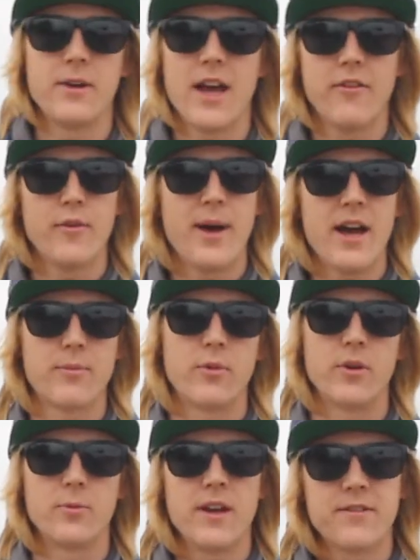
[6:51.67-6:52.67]
We have a
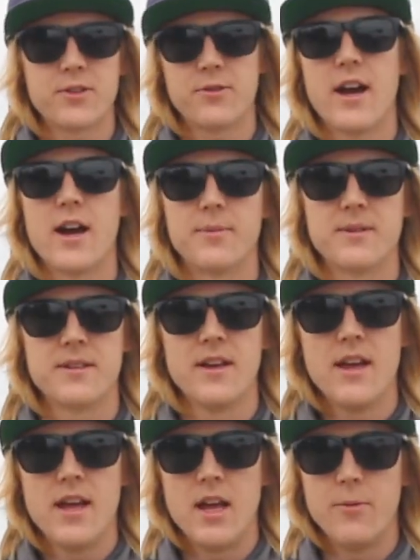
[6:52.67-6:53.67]
backboard, we have straps,
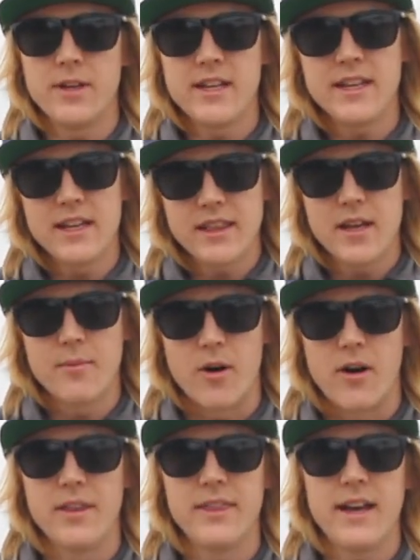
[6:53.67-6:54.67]
and we can get them
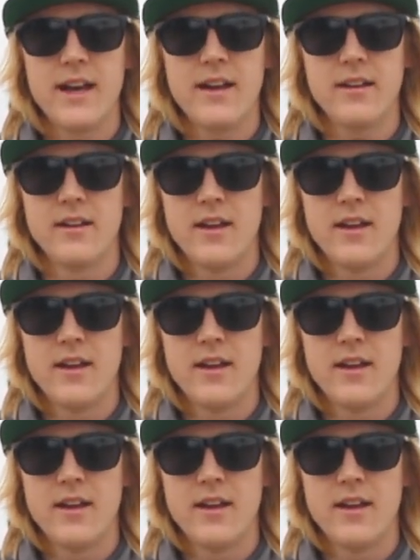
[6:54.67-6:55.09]
on that